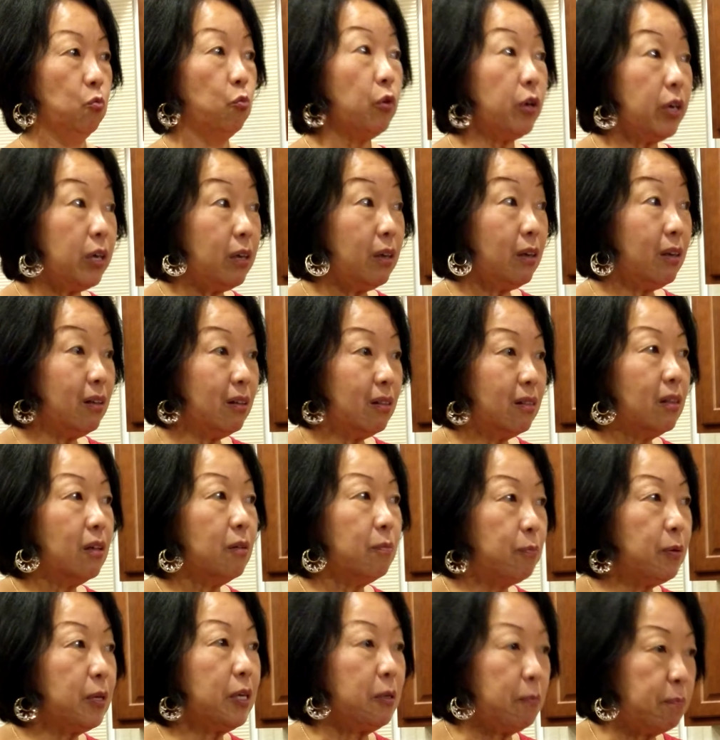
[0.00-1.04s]
We,
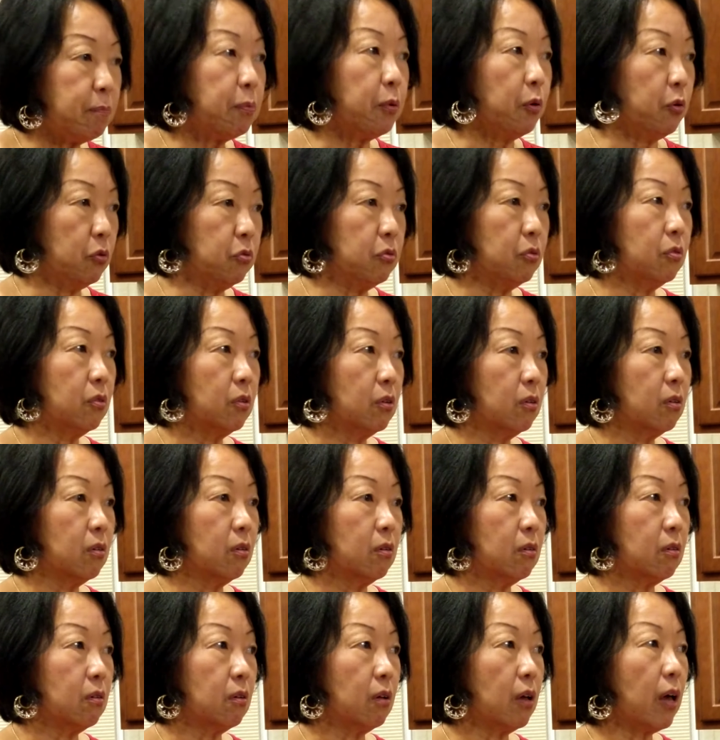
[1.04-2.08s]
the people,
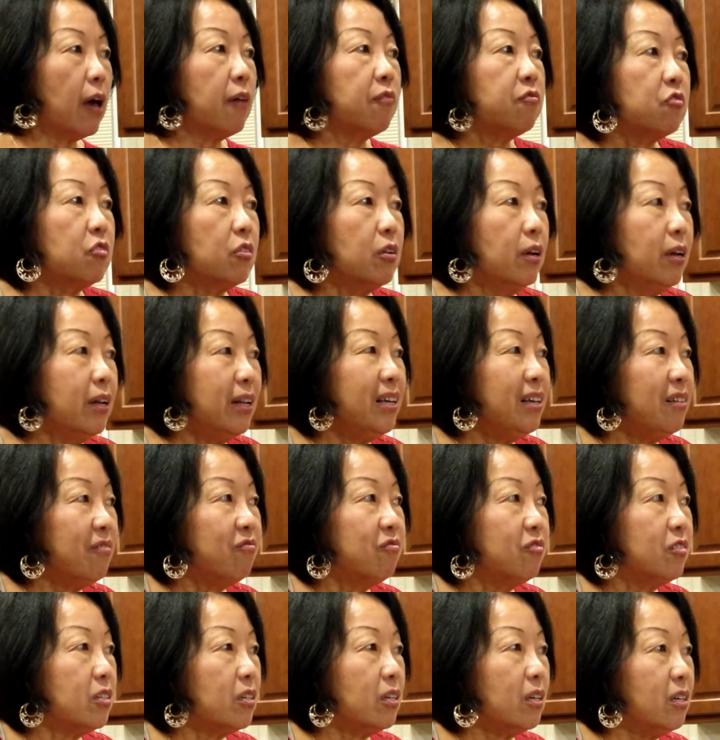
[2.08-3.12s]
have to
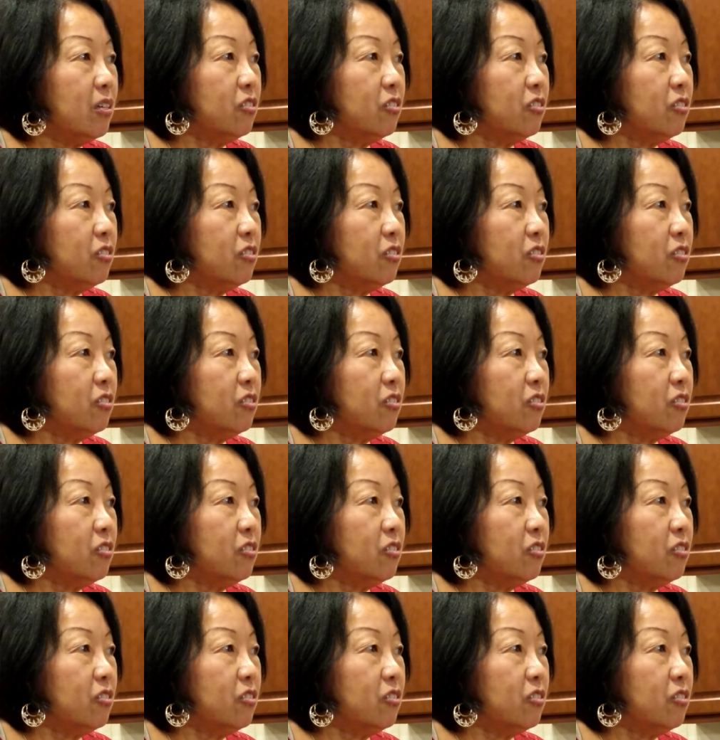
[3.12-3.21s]
lift